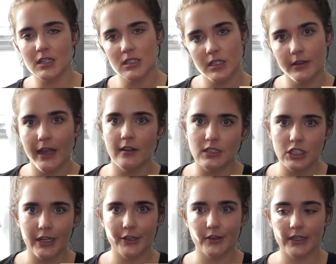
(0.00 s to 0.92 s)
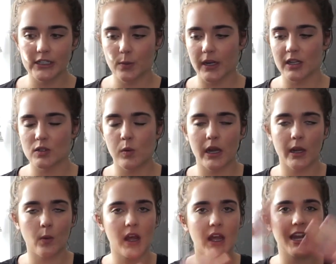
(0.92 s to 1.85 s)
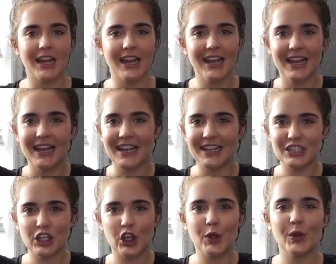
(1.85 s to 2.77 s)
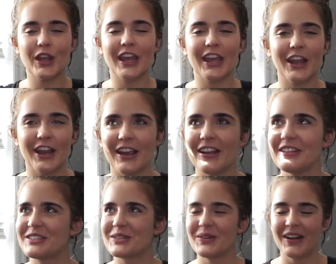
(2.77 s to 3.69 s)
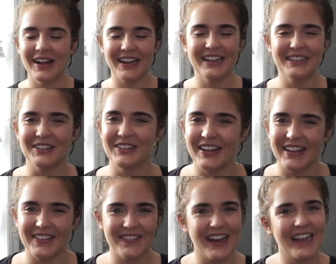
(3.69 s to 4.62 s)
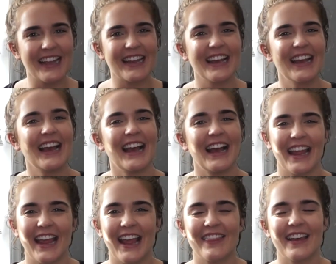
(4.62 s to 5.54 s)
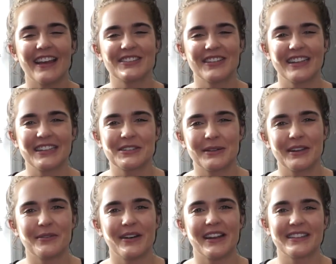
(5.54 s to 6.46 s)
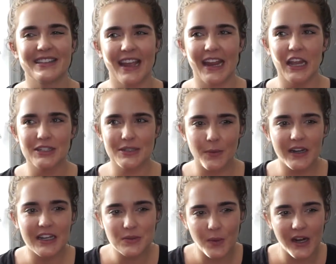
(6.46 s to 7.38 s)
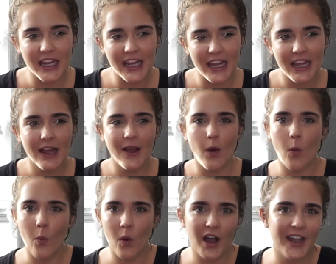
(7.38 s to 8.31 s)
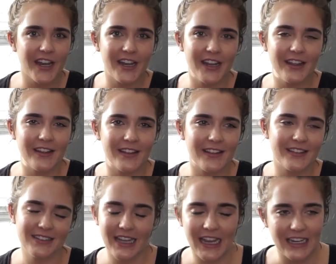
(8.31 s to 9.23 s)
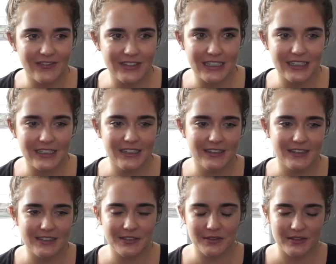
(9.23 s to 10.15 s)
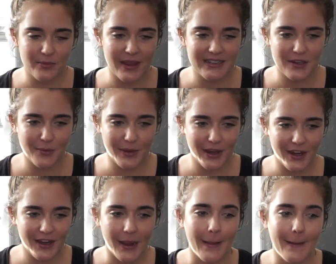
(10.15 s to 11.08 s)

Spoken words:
So now it's January 2021. It's a new year, 2021. I hate that 2021 is like 2021, because it kind of did, because it was a messed up year.